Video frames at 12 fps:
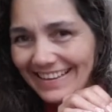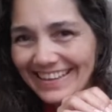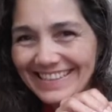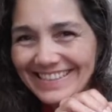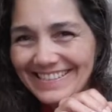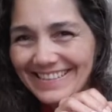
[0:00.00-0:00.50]
I
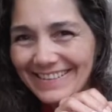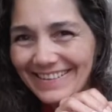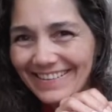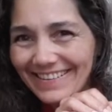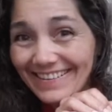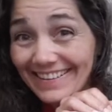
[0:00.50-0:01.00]
like to
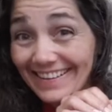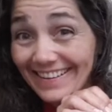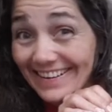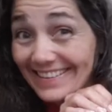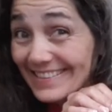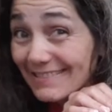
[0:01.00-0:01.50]
see I
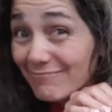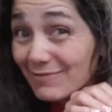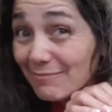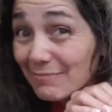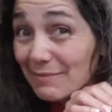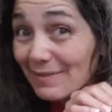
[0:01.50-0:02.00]
like to see
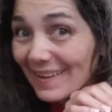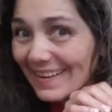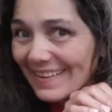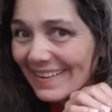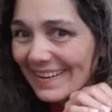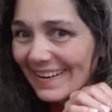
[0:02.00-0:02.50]
some people
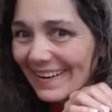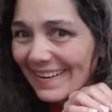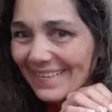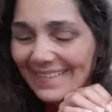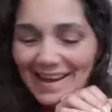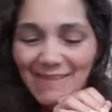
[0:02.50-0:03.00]
like, no,